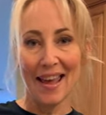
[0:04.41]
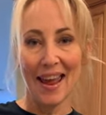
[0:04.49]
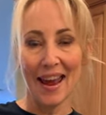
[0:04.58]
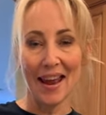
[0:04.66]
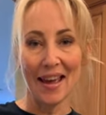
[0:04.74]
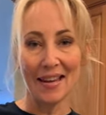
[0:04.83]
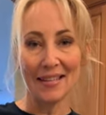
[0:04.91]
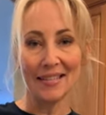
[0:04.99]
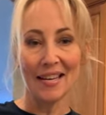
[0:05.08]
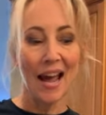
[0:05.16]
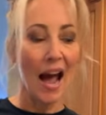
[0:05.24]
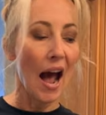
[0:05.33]

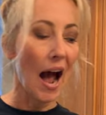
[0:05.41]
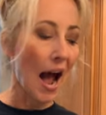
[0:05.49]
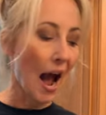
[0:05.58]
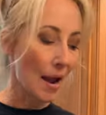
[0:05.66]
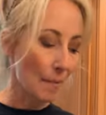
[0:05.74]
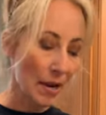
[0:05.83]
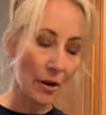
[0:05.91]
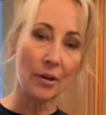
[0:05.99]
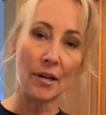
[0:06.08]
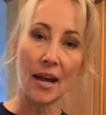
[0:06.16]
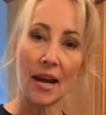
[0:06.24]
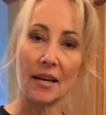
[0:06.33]
and I'm here
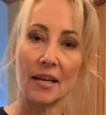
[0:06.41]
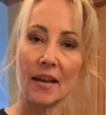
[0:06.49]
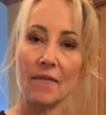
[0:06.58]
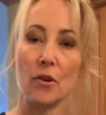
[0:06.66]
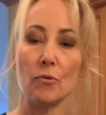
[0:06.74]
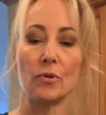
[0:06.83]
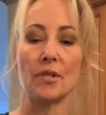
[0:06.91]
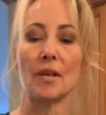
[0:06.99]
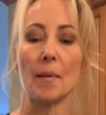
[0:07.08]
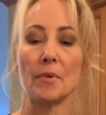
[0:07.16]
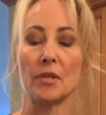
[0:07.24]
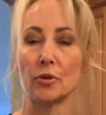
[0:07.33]
today to give you
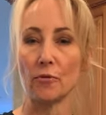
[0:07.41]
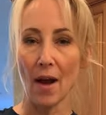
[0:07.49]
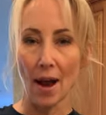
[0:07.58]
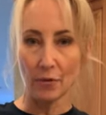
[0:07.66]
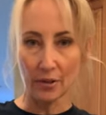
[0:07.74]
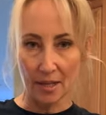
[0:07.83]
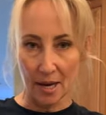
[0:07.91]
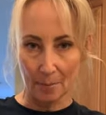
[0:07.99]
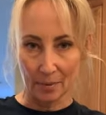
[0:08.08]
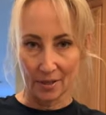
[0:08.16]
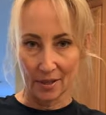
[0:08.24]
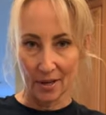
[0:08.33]
some survival
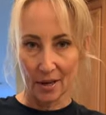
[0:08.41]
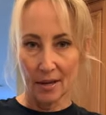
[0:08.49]
tips